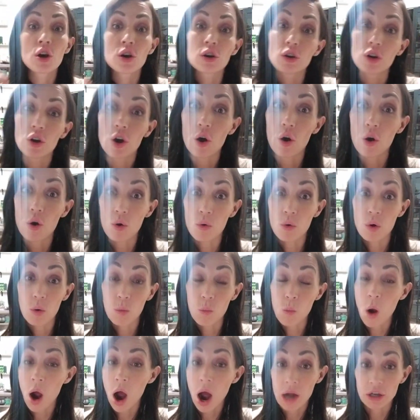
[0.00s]
go
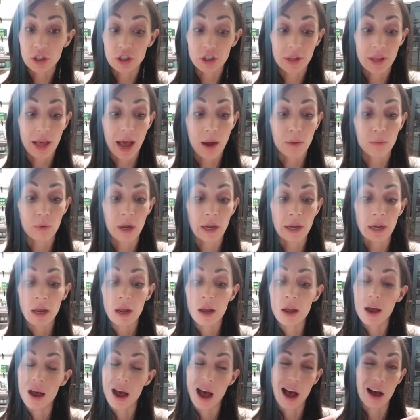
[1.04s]
watch that one.
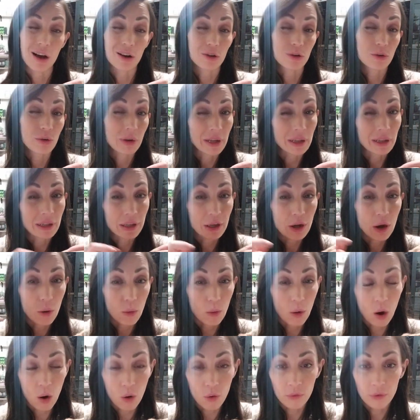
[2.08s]
I'll quickly
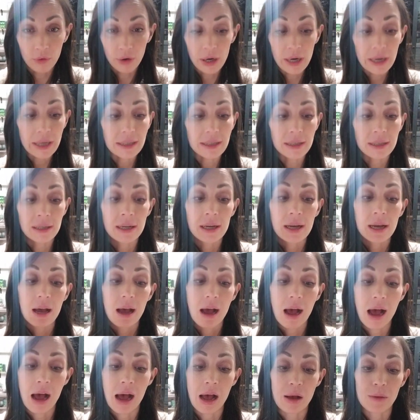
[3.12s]
go over it
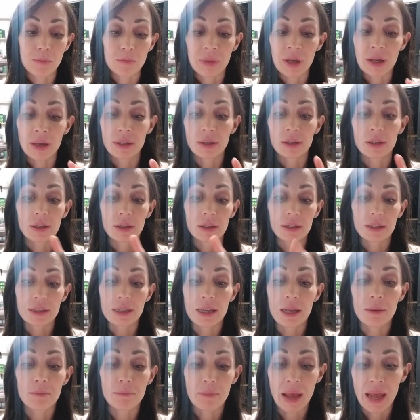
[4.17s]

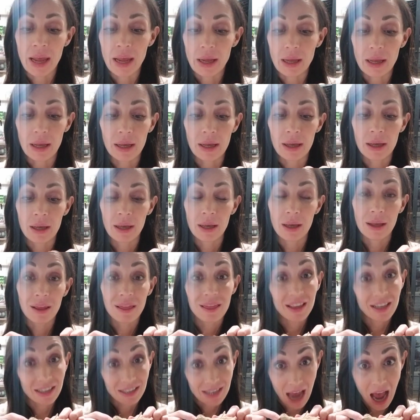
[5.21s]
to make
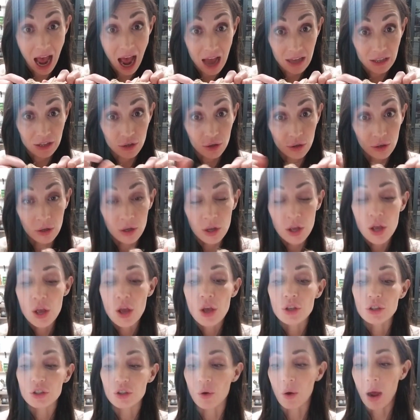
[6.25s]
the tassel.
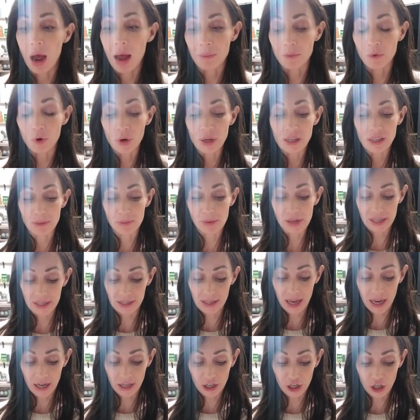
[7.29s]
So I'm going to be
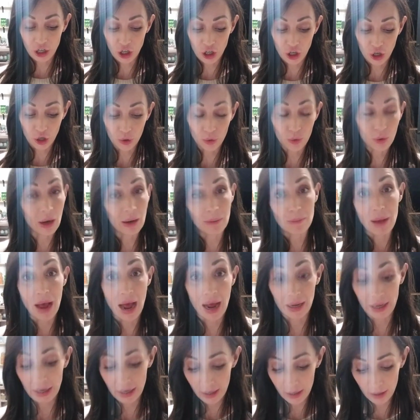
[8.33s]
sending you a
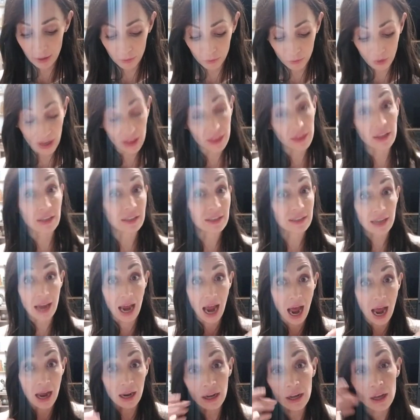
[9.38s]
baggie with this
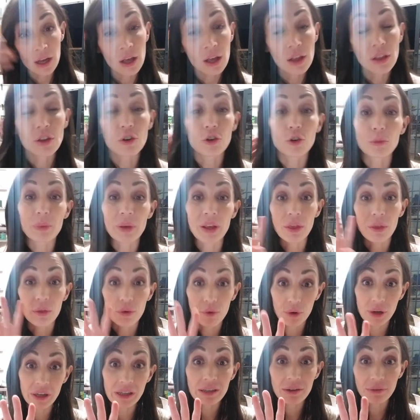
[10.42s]
tag. There will be
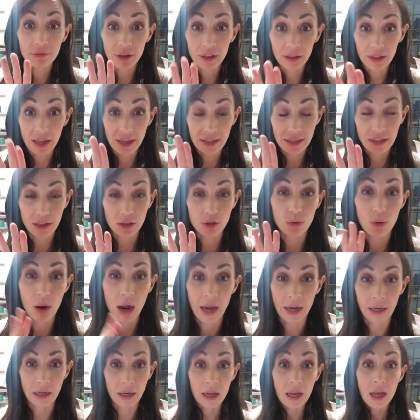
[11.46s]
3 different lengths of
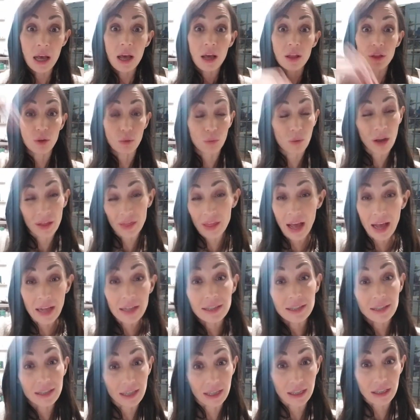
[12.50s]
twine. The one
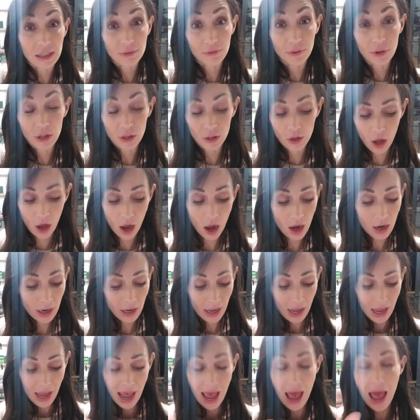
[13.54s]
that's 6 foot
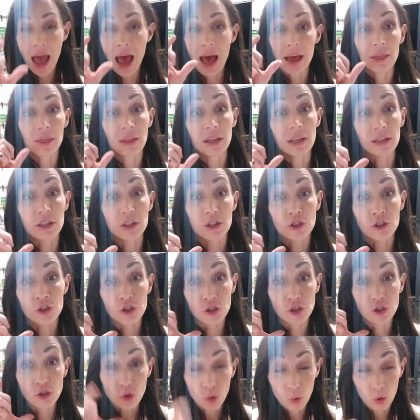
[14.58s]
long and the
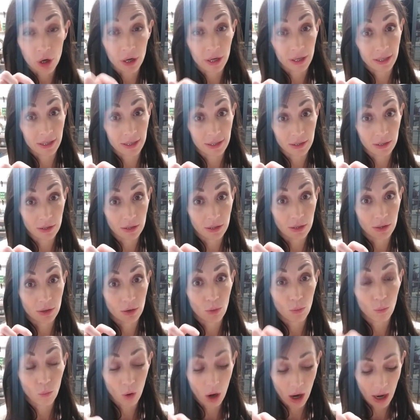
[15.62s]
shortest
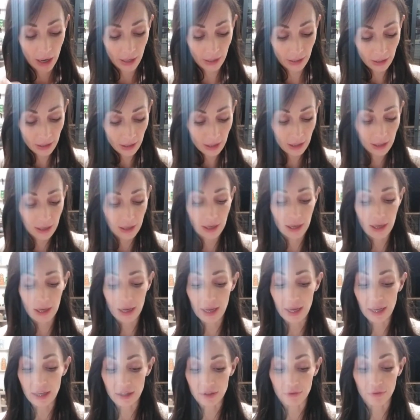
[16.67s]
one
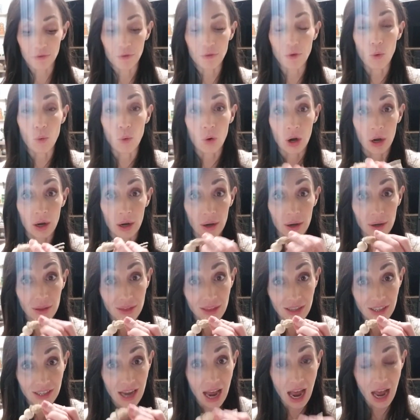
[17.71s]
is for
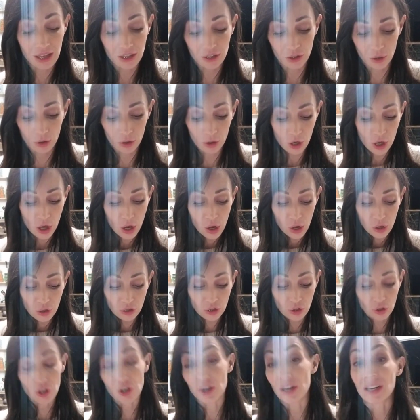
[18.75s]
the tassel.
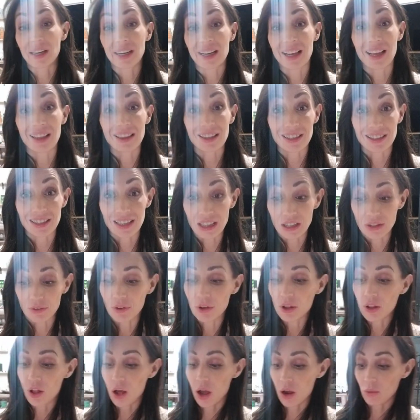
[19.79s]
So you're gonna get the 6
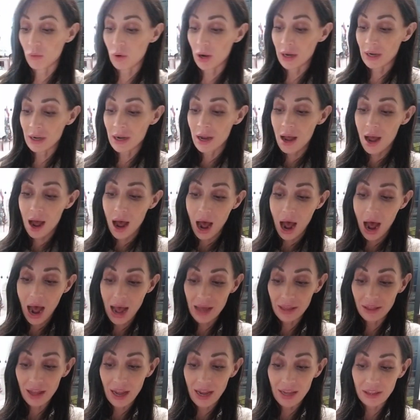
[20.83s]
foot long one. I
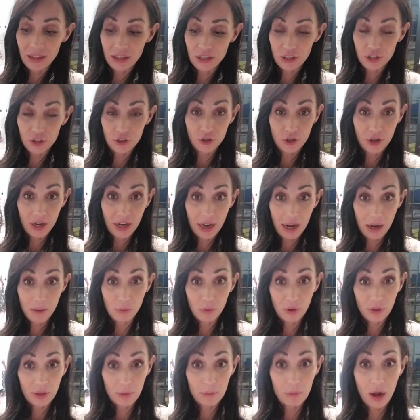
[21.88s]
line the string up
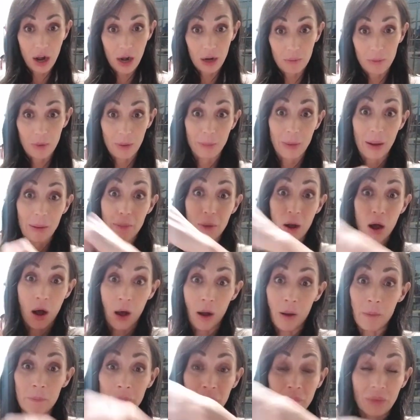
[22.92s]
with the bottom of my
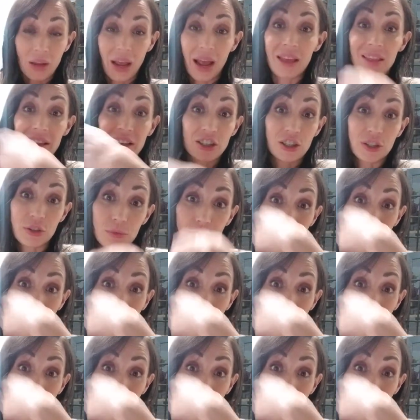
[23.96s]
palm and then just